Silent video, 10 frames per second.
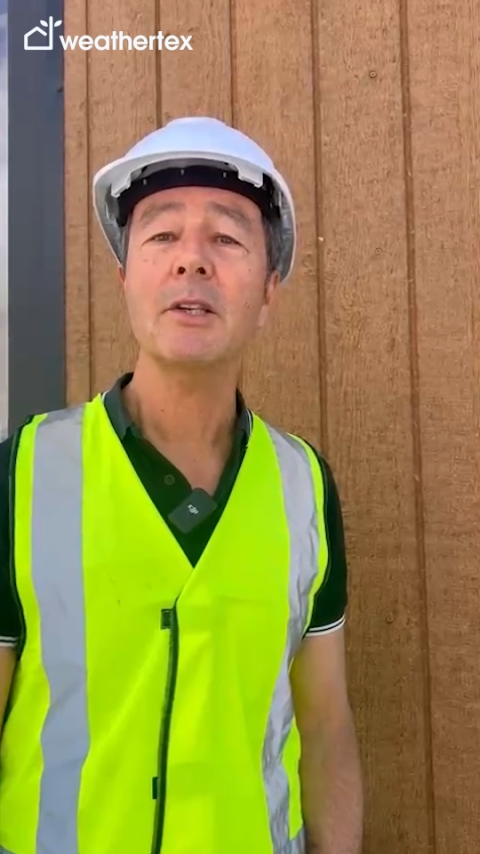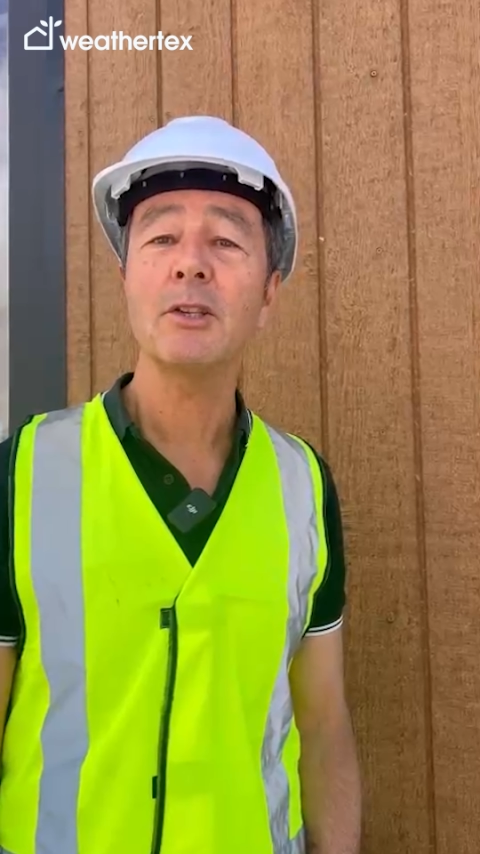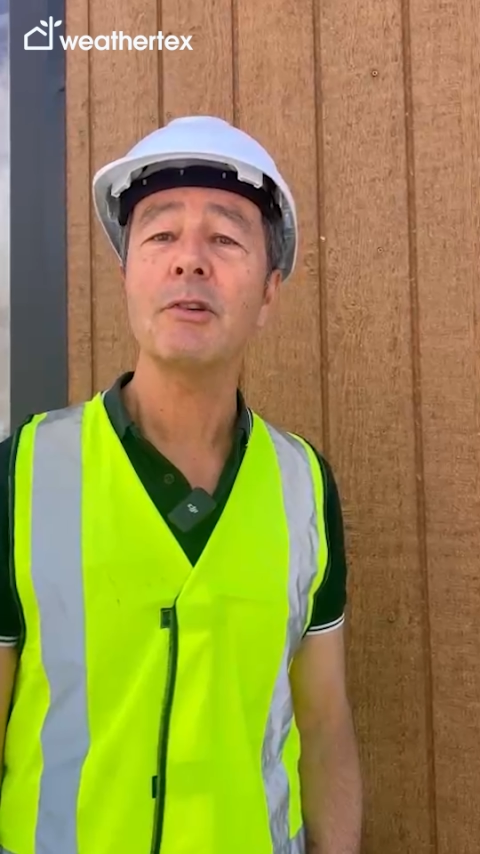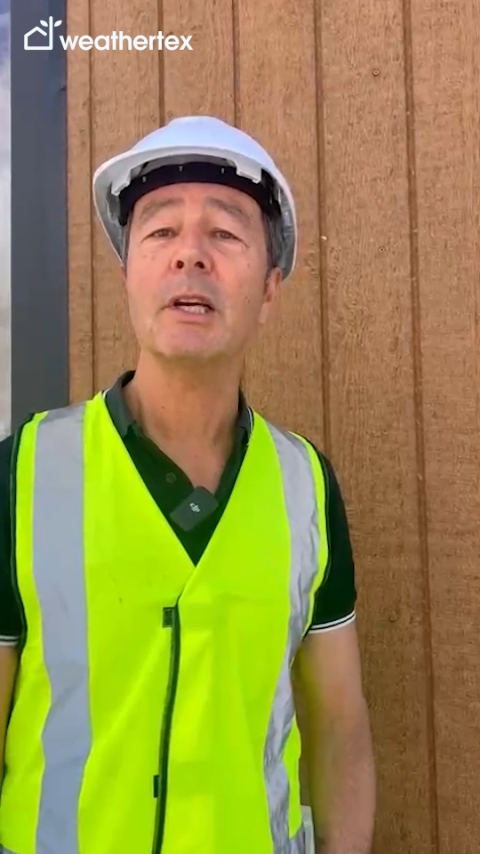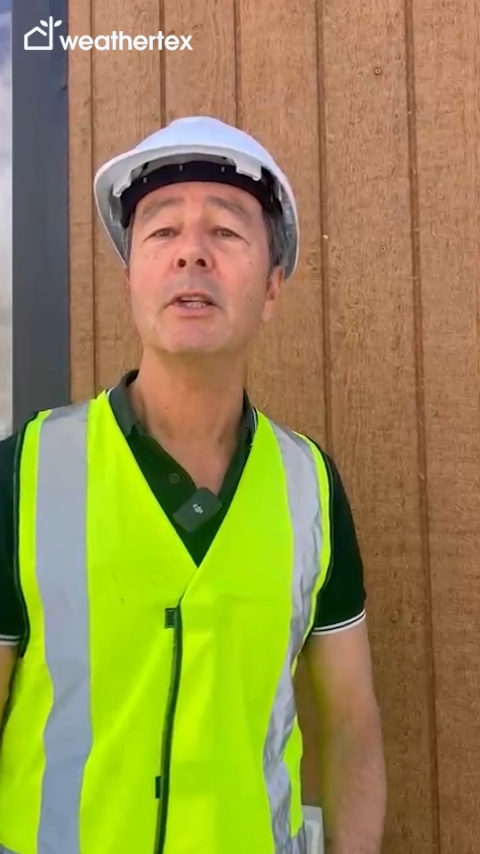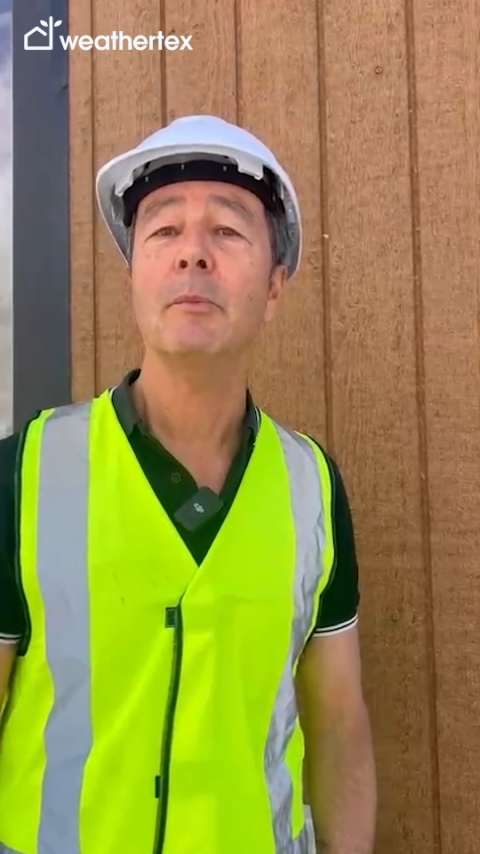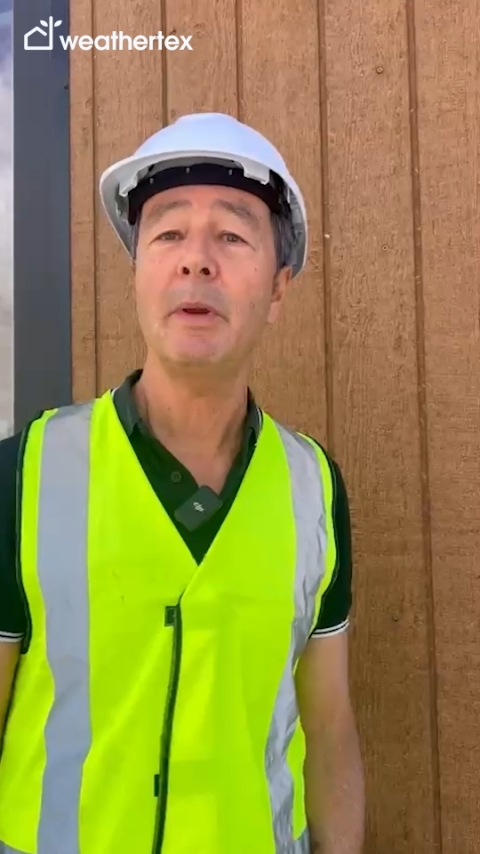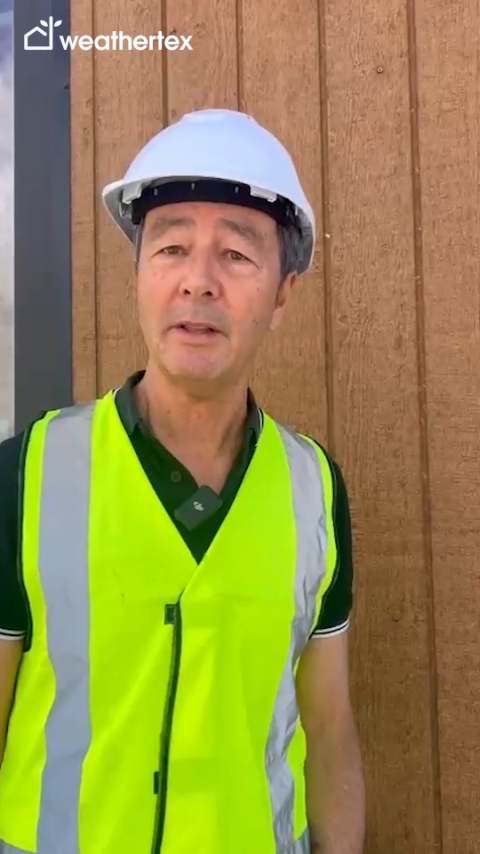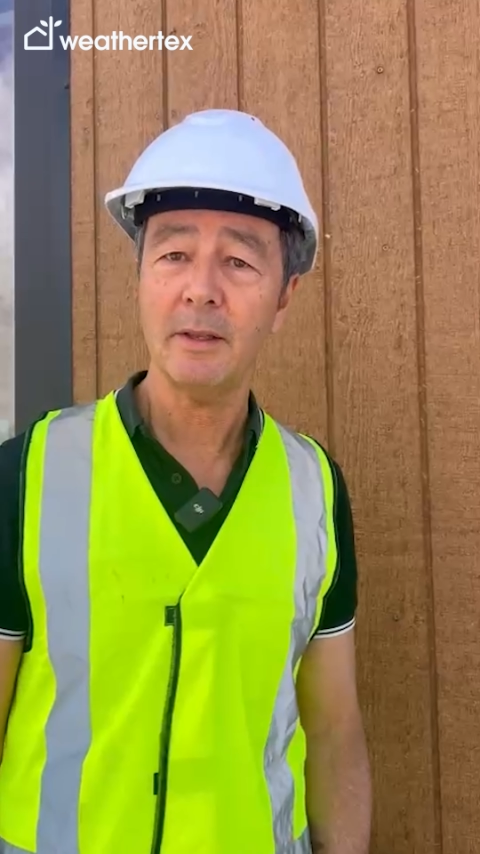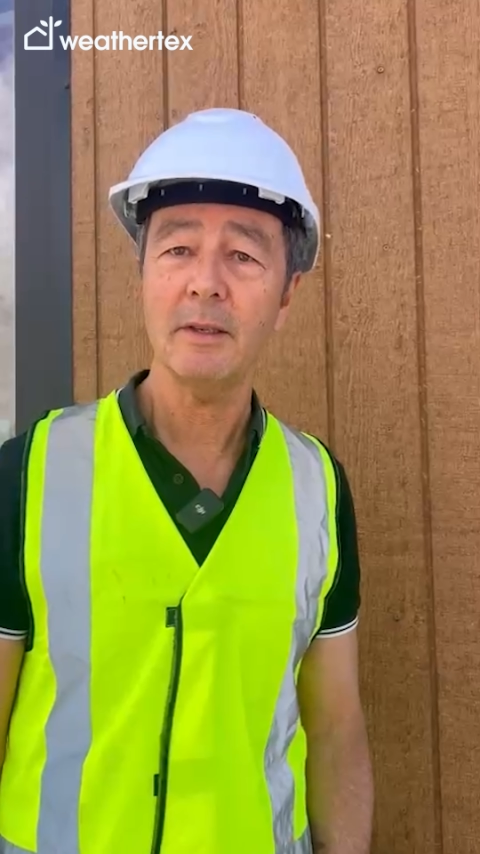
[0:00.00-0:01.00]
construction
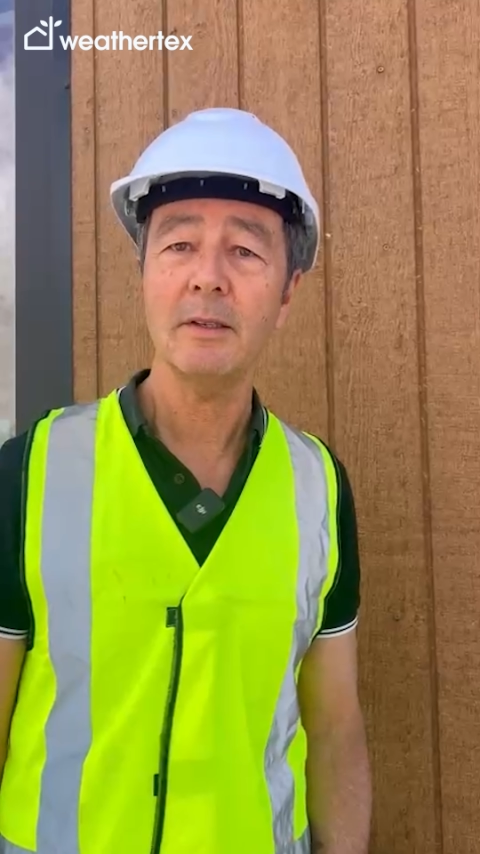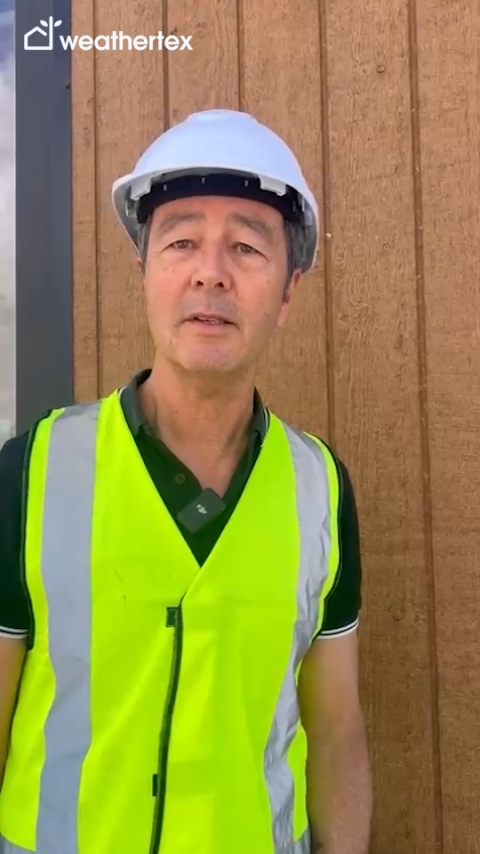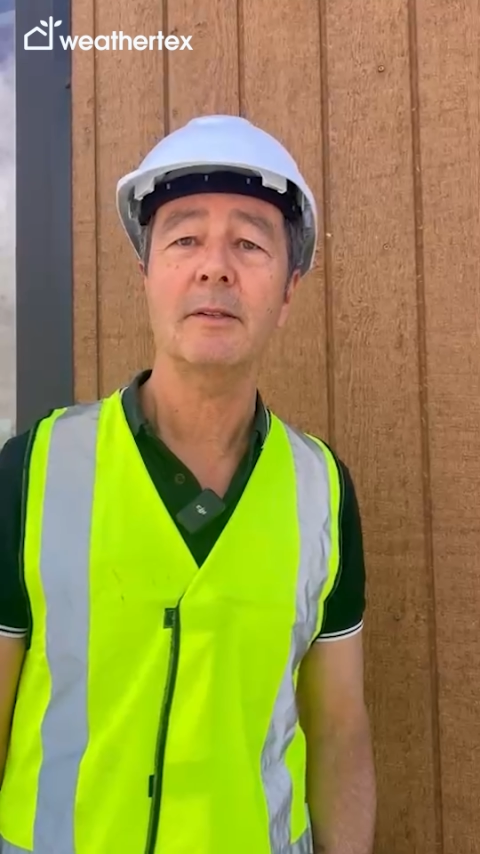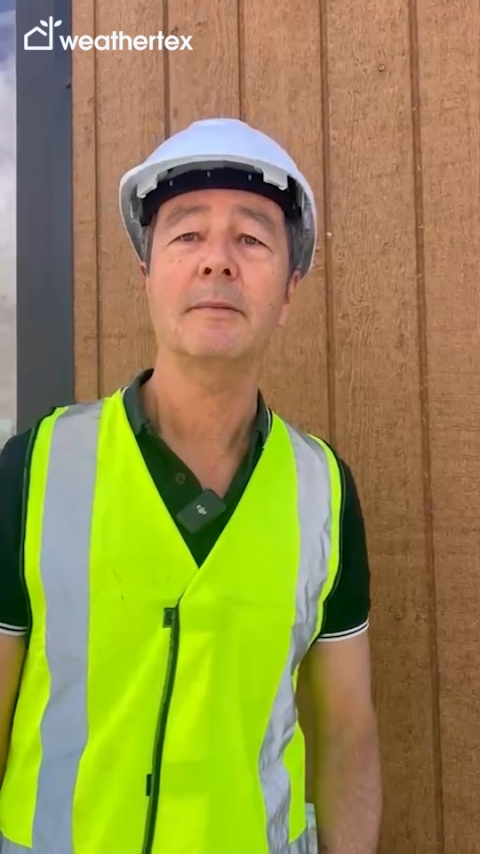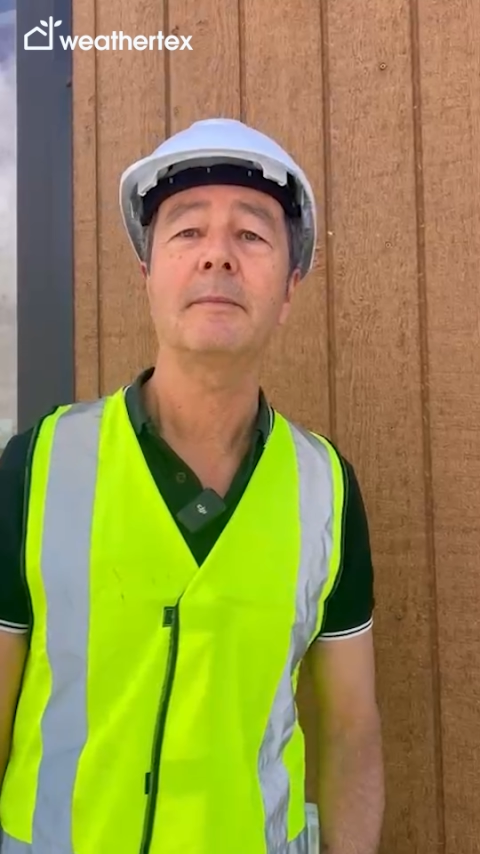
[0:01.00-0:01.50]
methods.